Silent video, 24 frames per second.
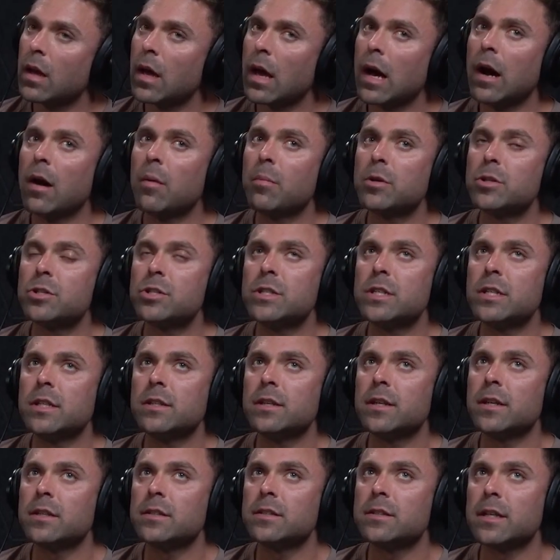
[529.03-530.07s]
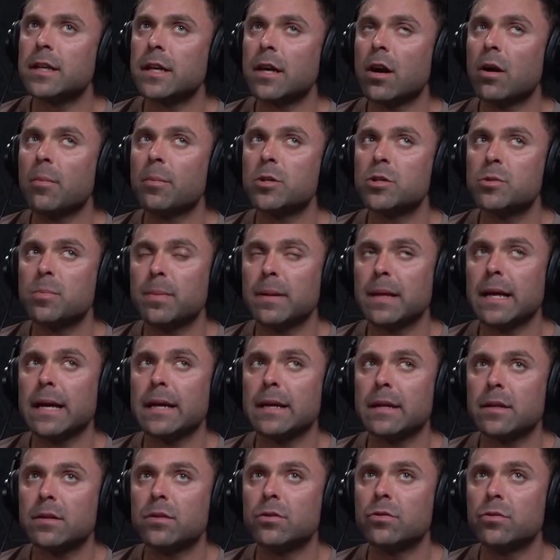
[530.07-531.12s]
How much details, like how much
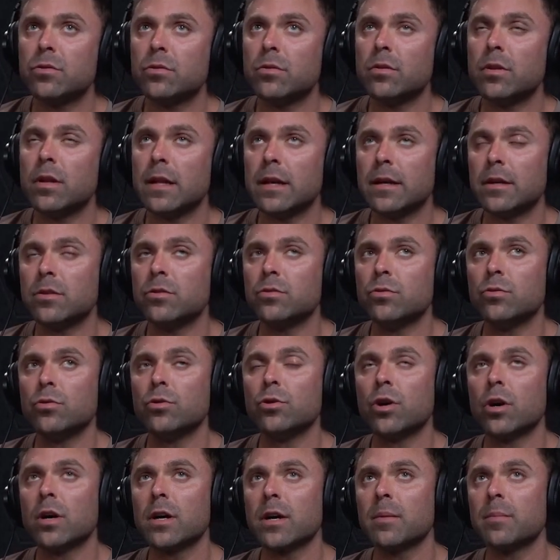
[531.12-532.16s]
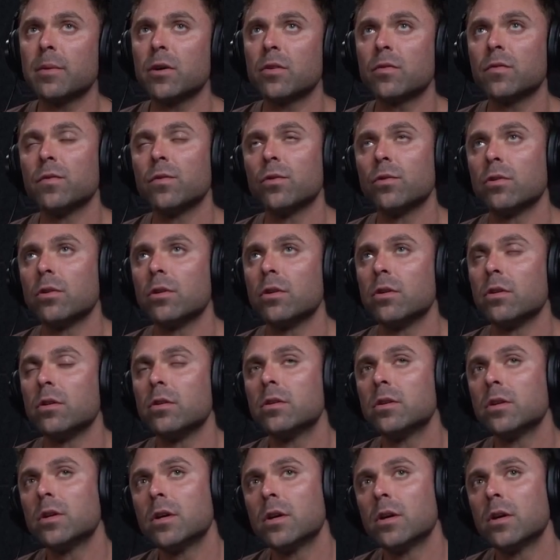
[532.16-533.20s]
planning do you talk about for
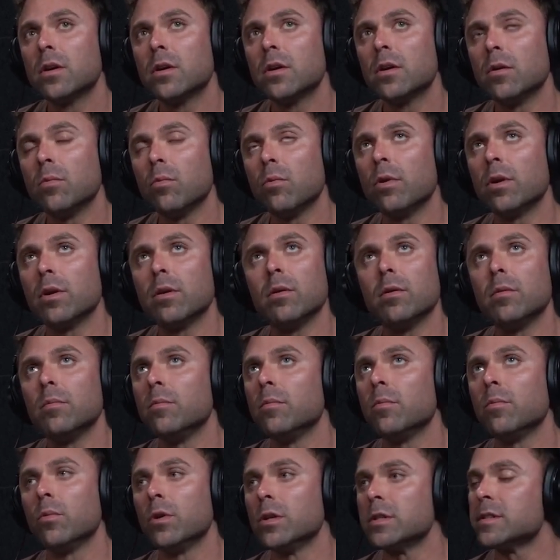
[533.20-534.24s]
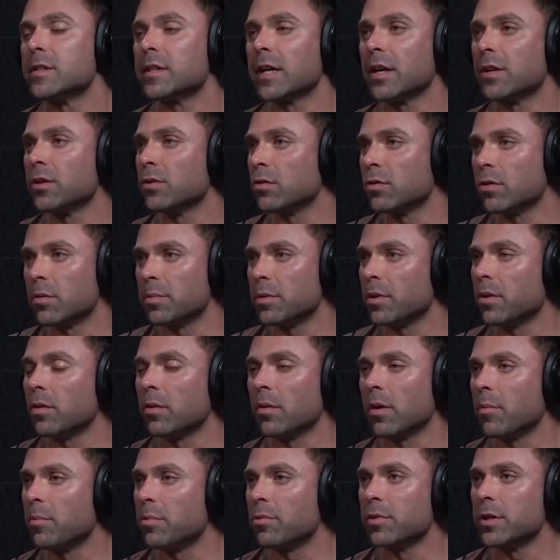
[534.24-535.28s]
what was standard
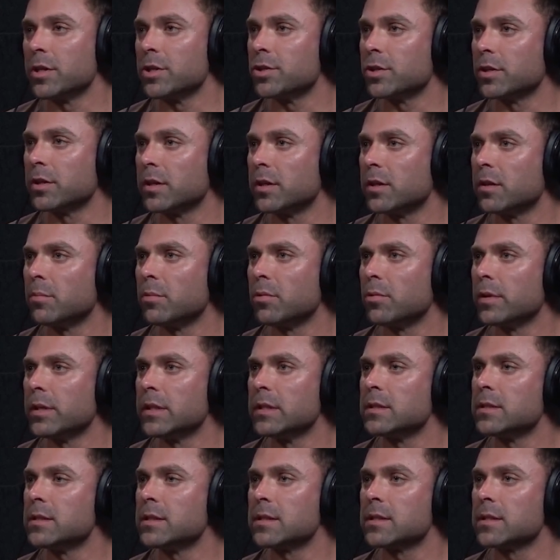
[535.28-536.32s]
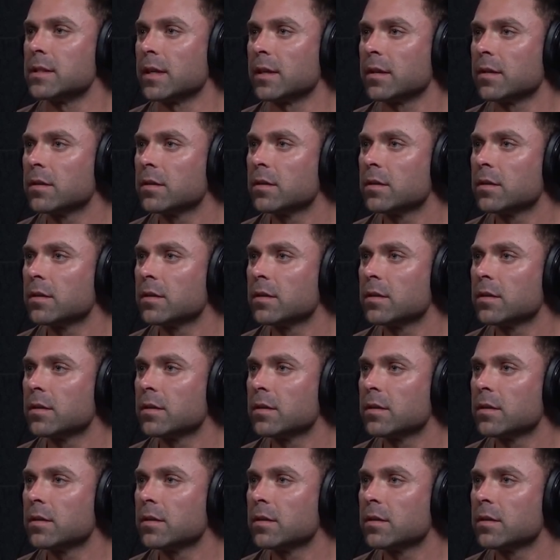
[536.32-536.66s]
operation in the Marines? Let's say.